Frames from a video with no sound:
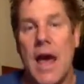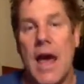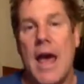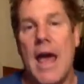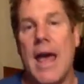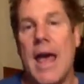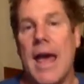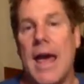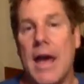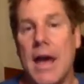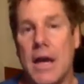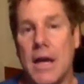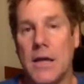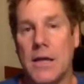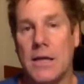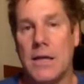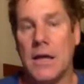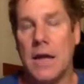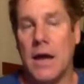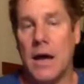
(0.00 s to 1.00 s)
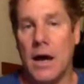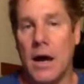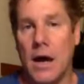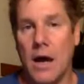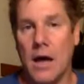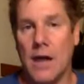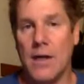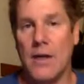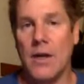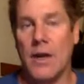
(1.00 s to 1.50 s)
And
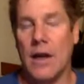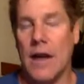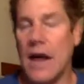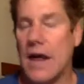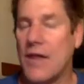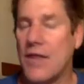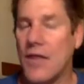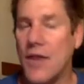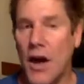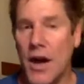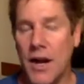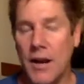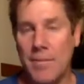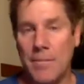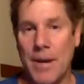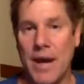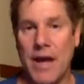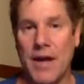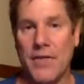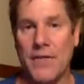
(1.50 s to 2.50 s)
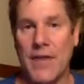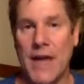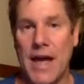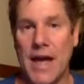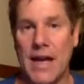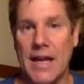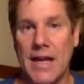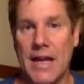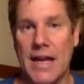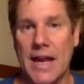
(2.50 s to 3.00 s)
you know, I thought about
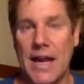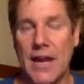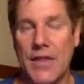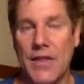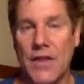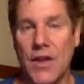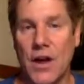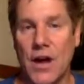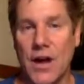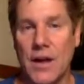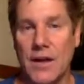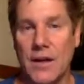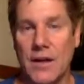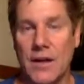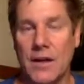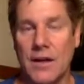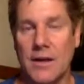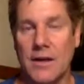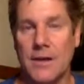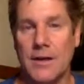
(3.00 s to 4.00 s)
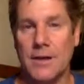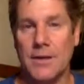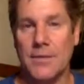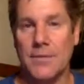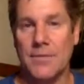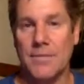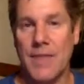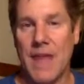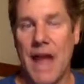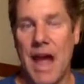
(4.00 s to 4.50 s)
that, and I thought
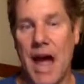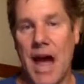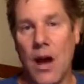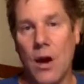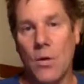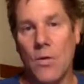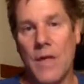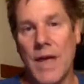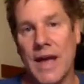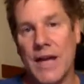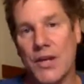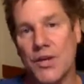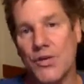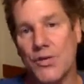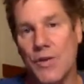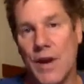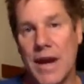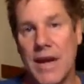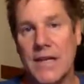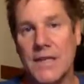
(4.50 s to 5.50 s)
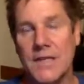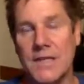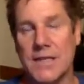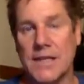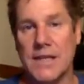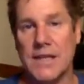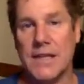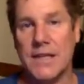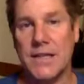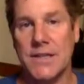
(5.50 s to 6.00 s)
how that
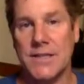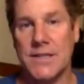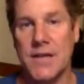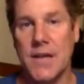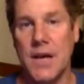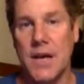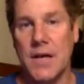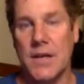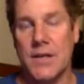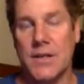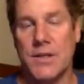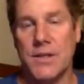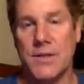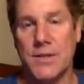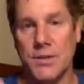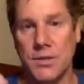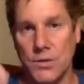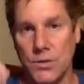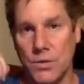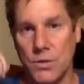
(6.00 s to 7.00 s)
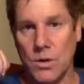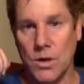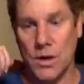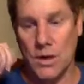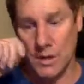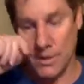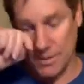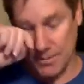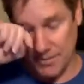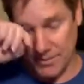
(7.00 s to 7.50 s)
translates to
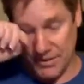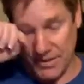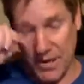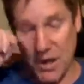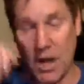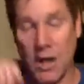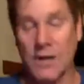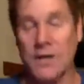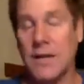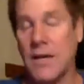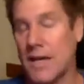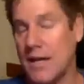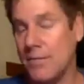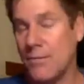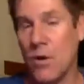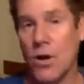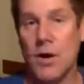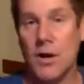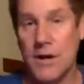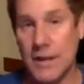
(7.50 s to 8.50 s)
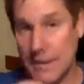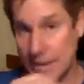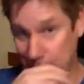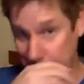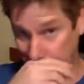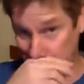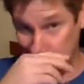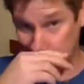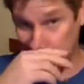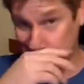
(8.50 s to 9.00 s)
the online
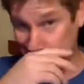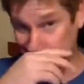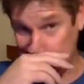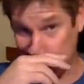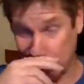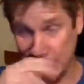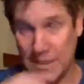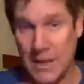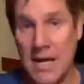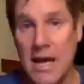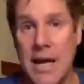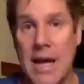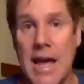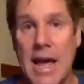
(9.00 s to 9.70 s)
marketing business.